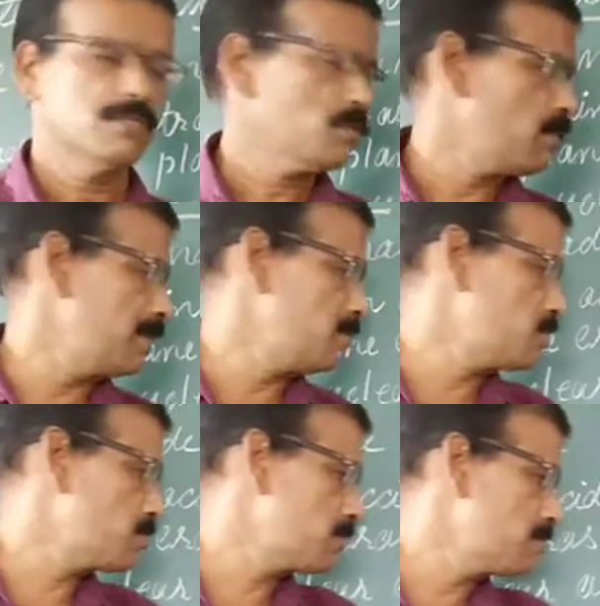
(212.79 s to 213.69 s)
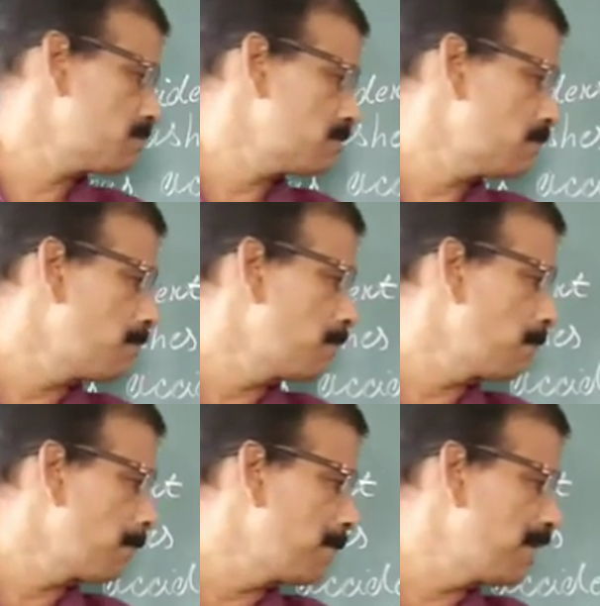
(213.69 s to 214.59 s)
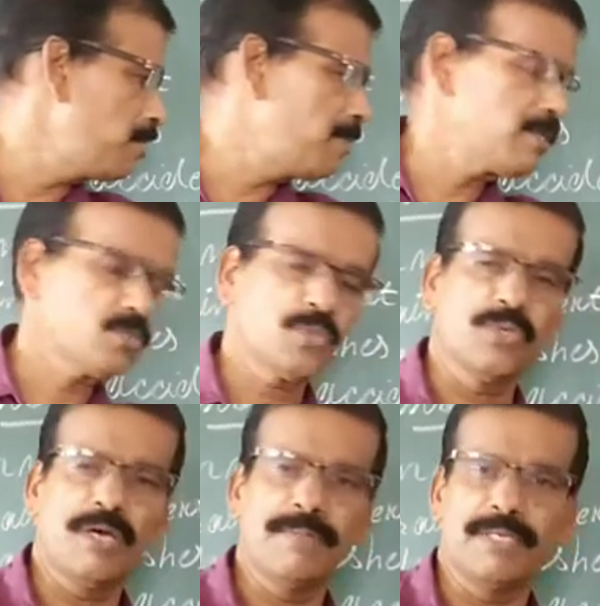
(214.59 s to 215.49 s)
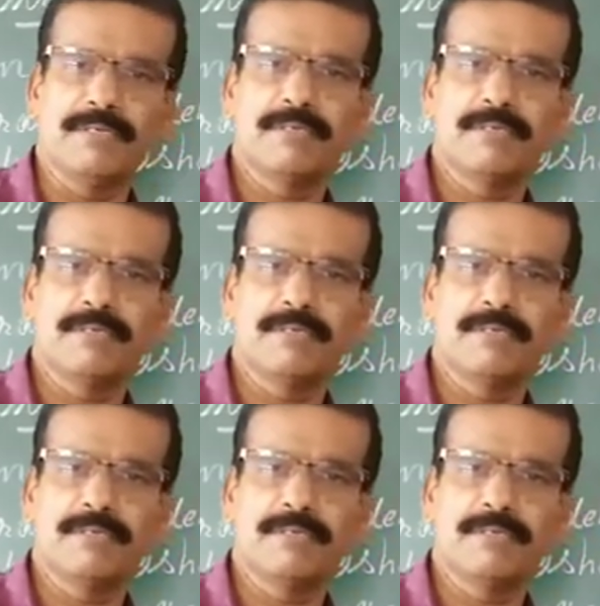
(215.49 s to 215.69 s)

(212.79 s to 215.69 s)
So what is meant by tsunami?